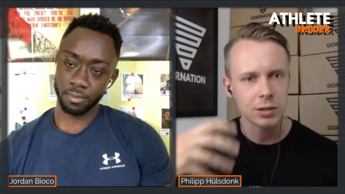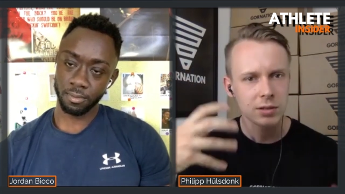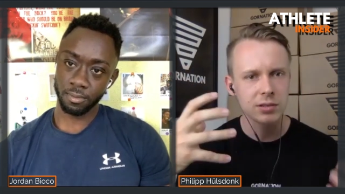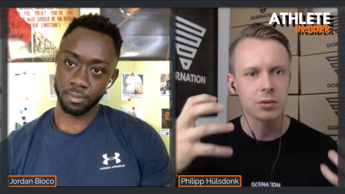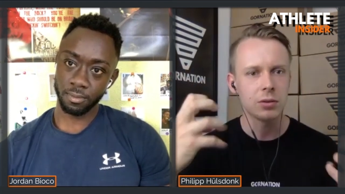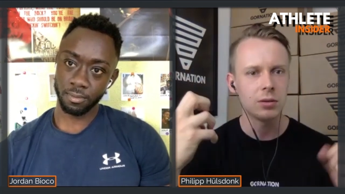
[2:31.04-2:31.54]
Speaker 1: is
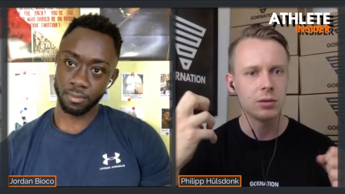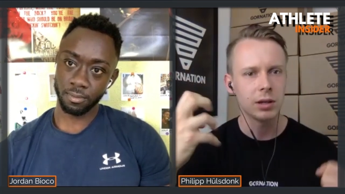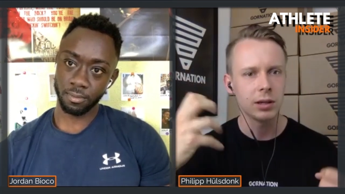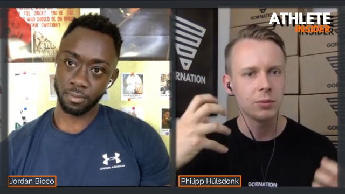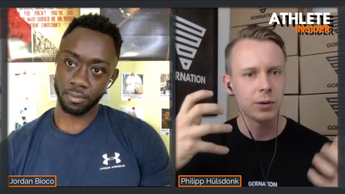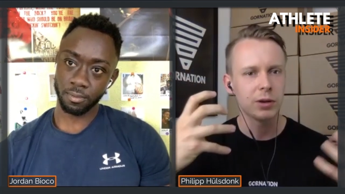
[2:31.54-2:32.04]
your like
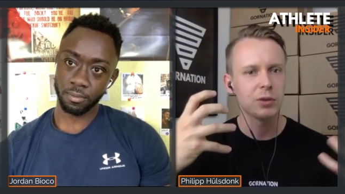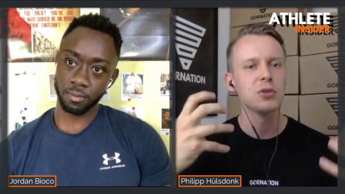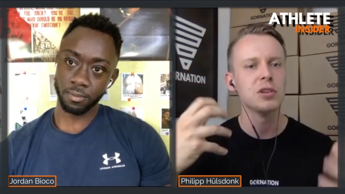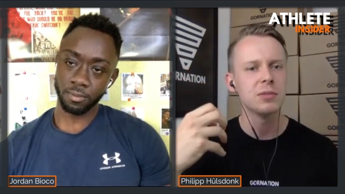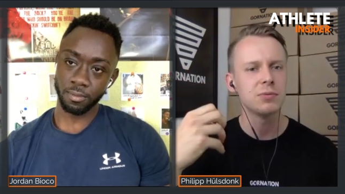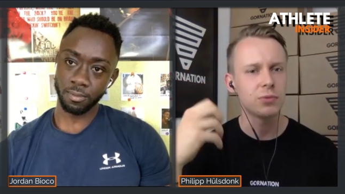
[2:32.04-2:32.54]
where do you
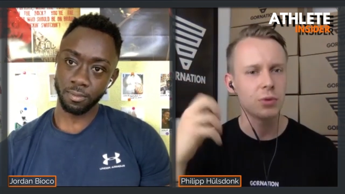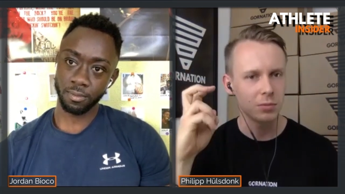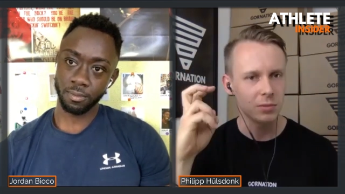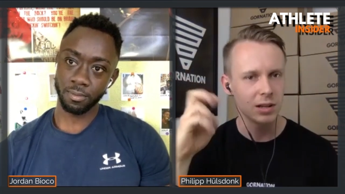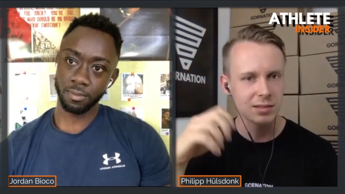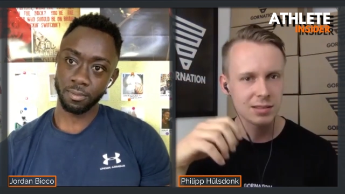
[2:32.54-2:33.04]
live from
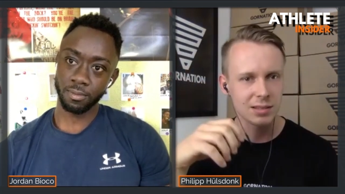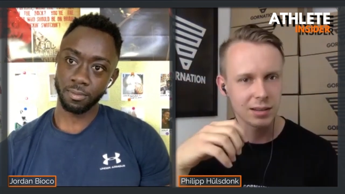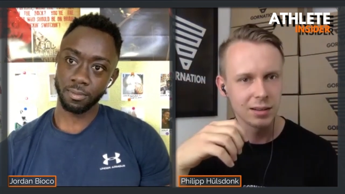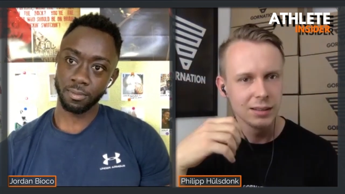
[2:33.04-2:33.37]
let's say